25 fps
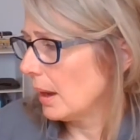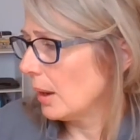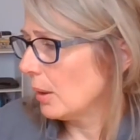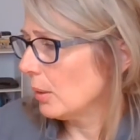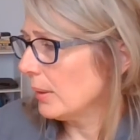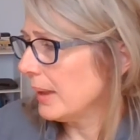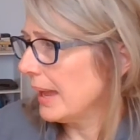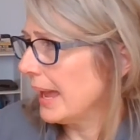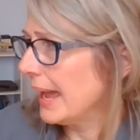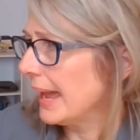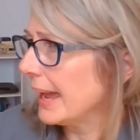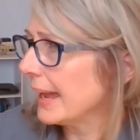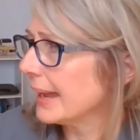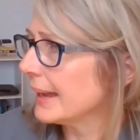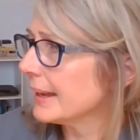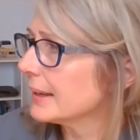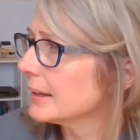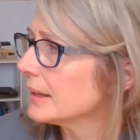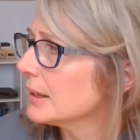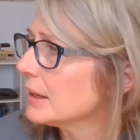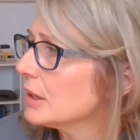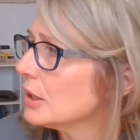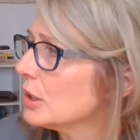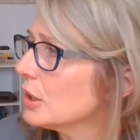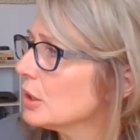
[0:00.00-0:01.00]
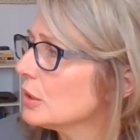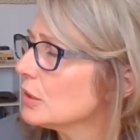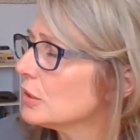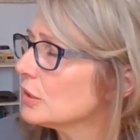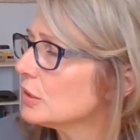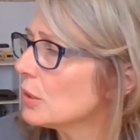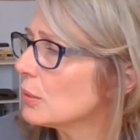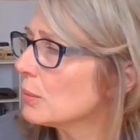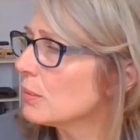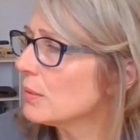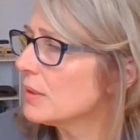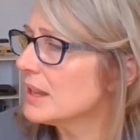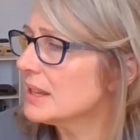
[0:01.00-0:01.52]
Okay,
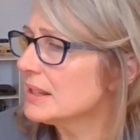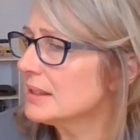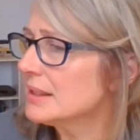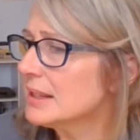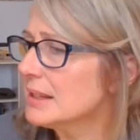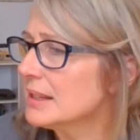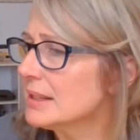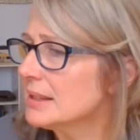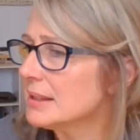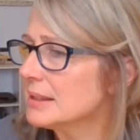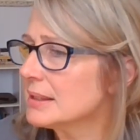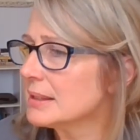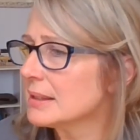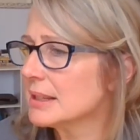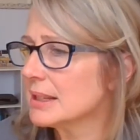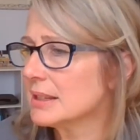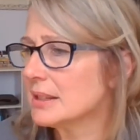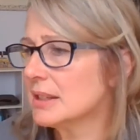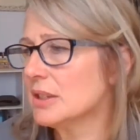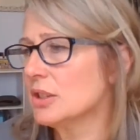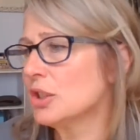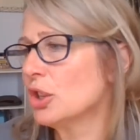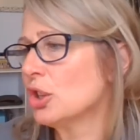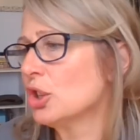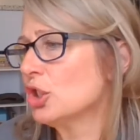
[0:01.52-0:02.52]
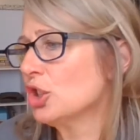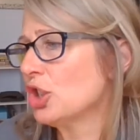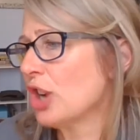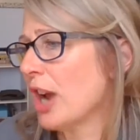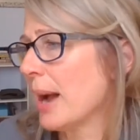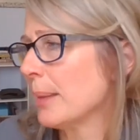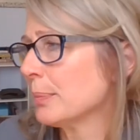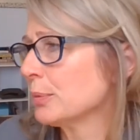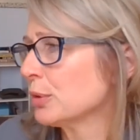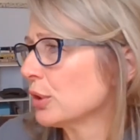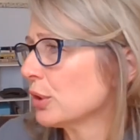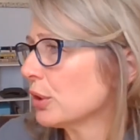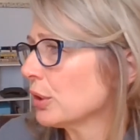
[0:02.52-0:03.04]
so this is her
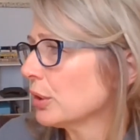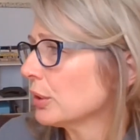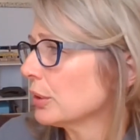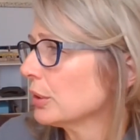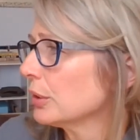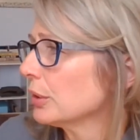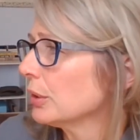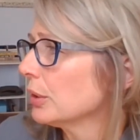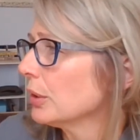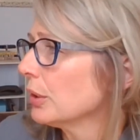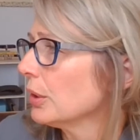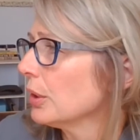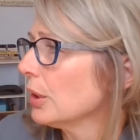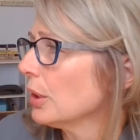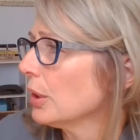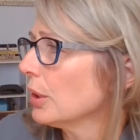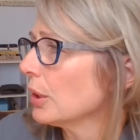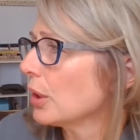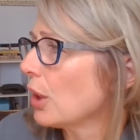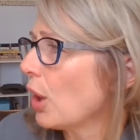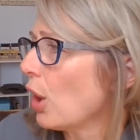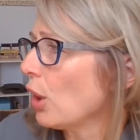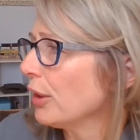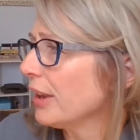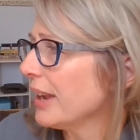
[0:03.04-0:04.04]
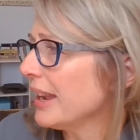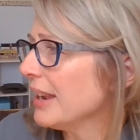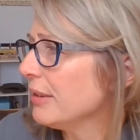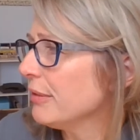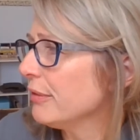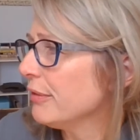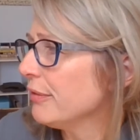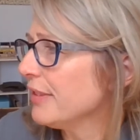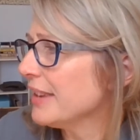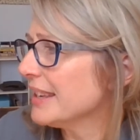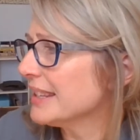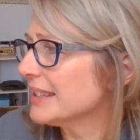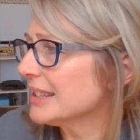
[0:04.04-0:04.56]
chapter called
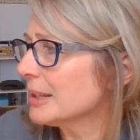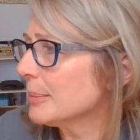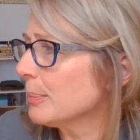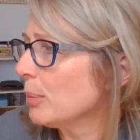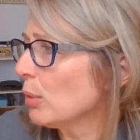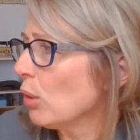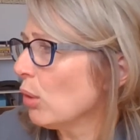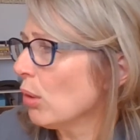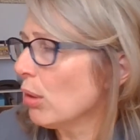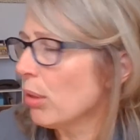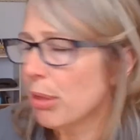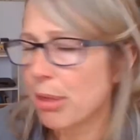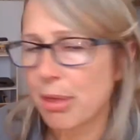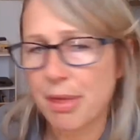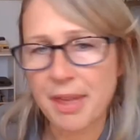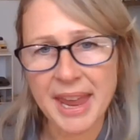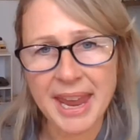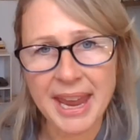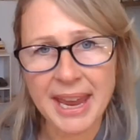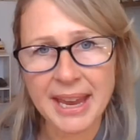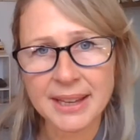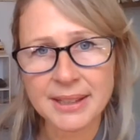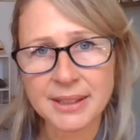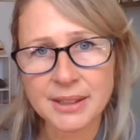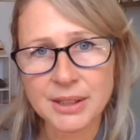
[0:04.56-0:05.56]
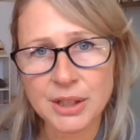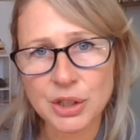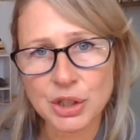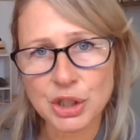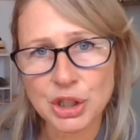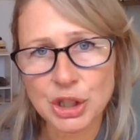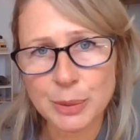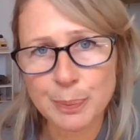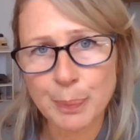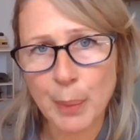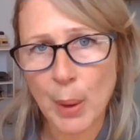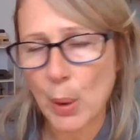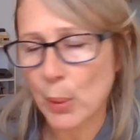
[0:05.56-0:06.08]
Invisible Things
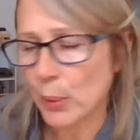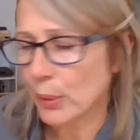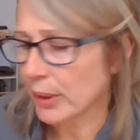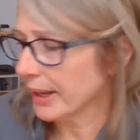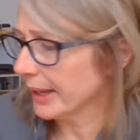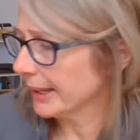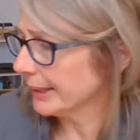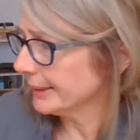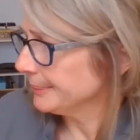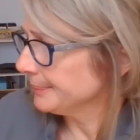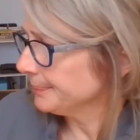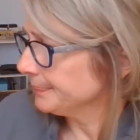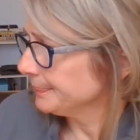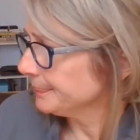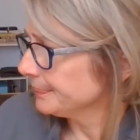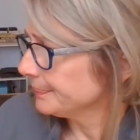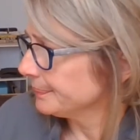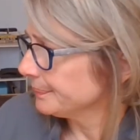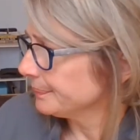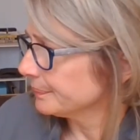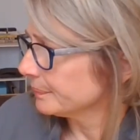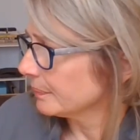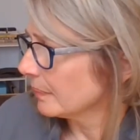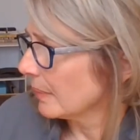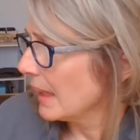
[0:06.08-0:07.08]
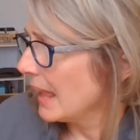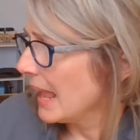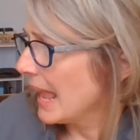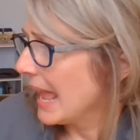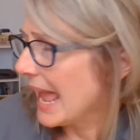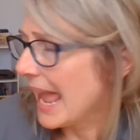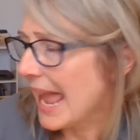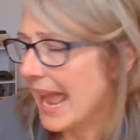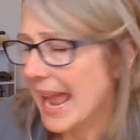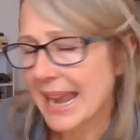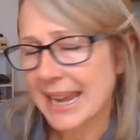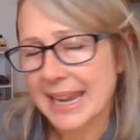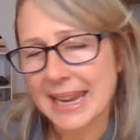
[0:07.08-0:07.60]
Spoken.
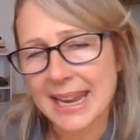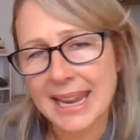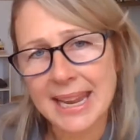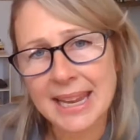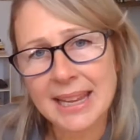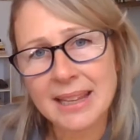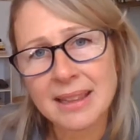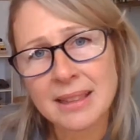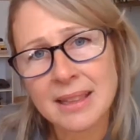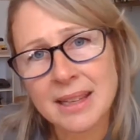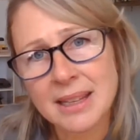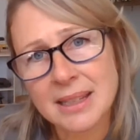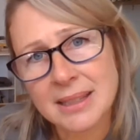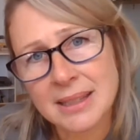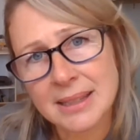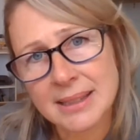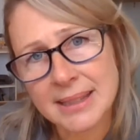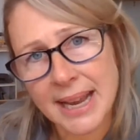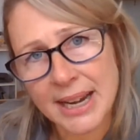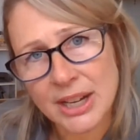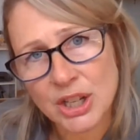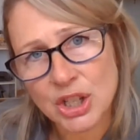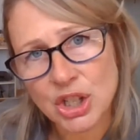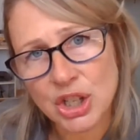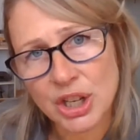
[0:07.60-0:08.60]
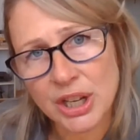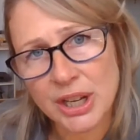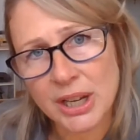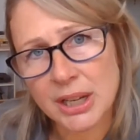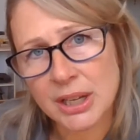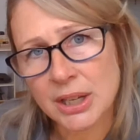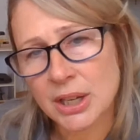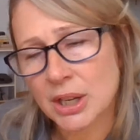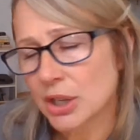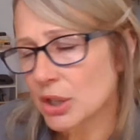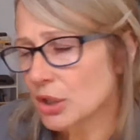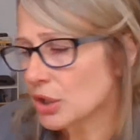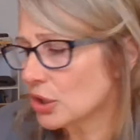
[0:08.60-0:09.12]
And in this
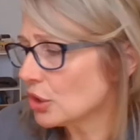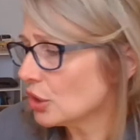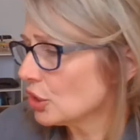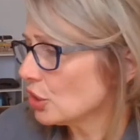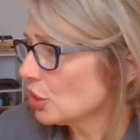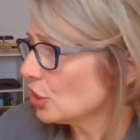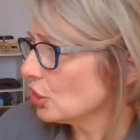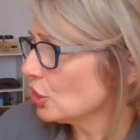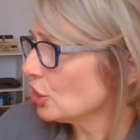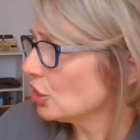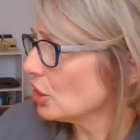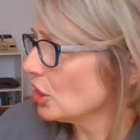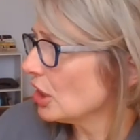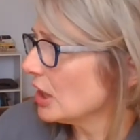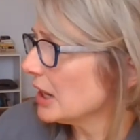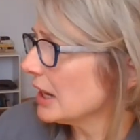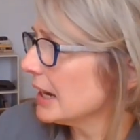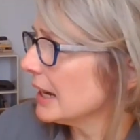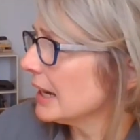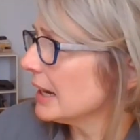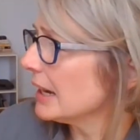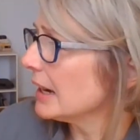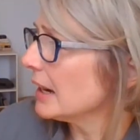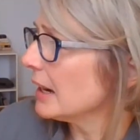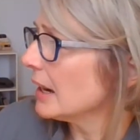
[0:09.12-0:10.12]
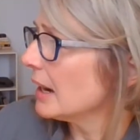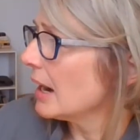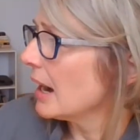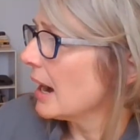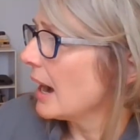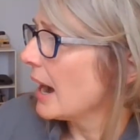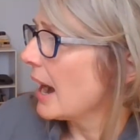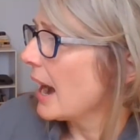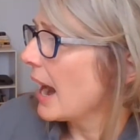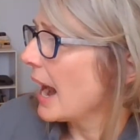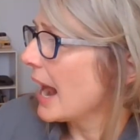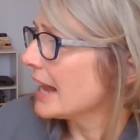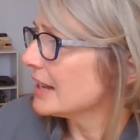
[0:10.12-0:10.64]
section, she
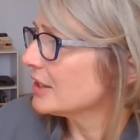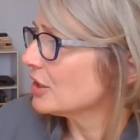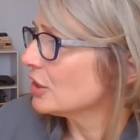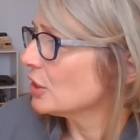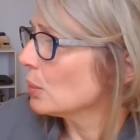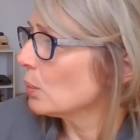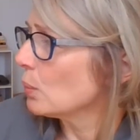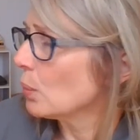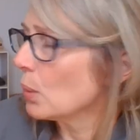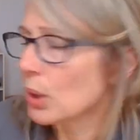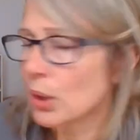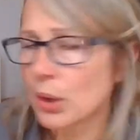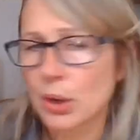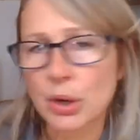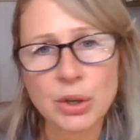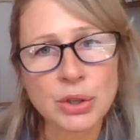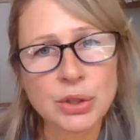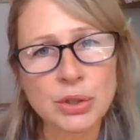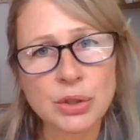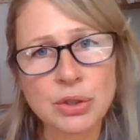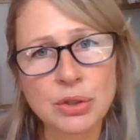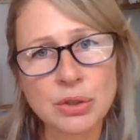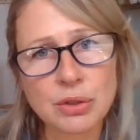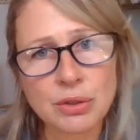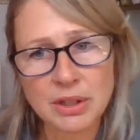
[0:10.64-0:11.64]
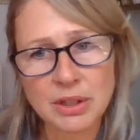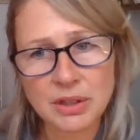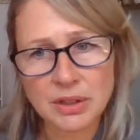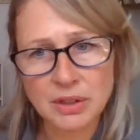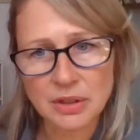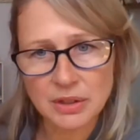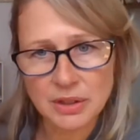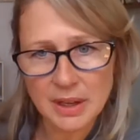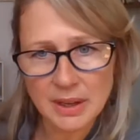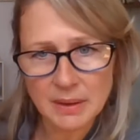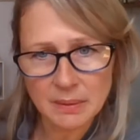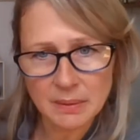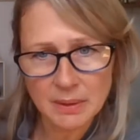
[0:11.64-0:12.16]
has the words, this
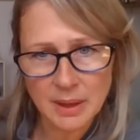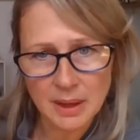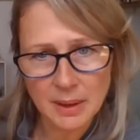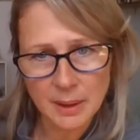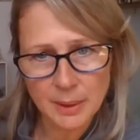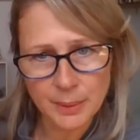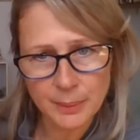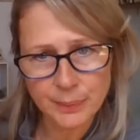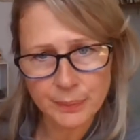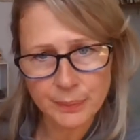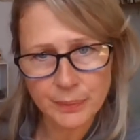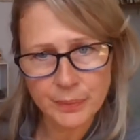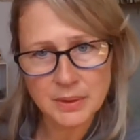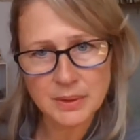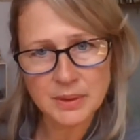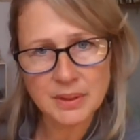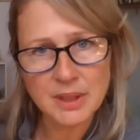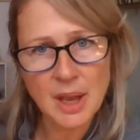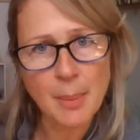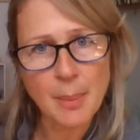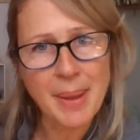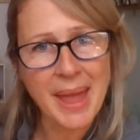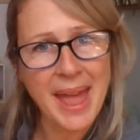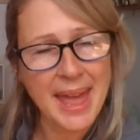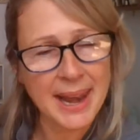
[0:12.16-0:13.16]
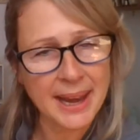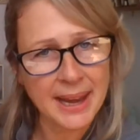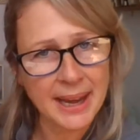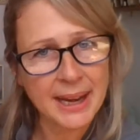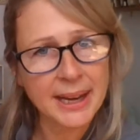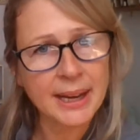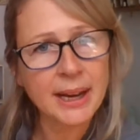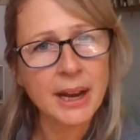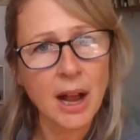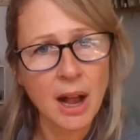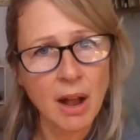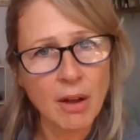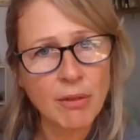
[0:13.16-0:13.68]
is the
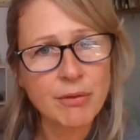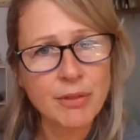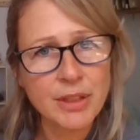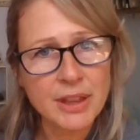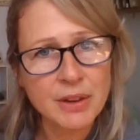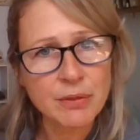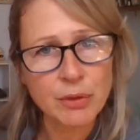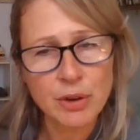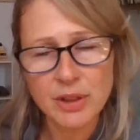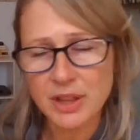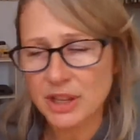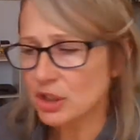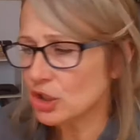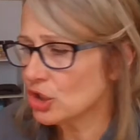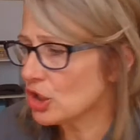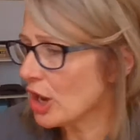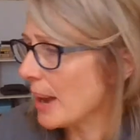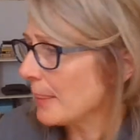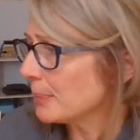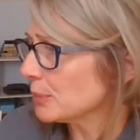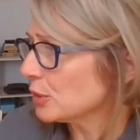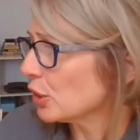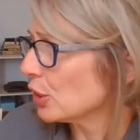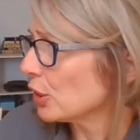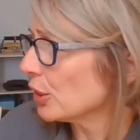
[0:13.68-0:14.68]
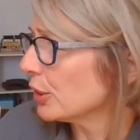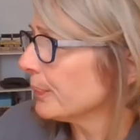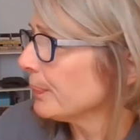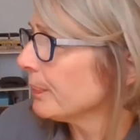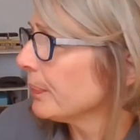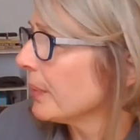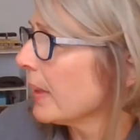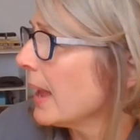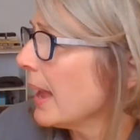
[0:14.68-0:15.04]
subheading for this chapter,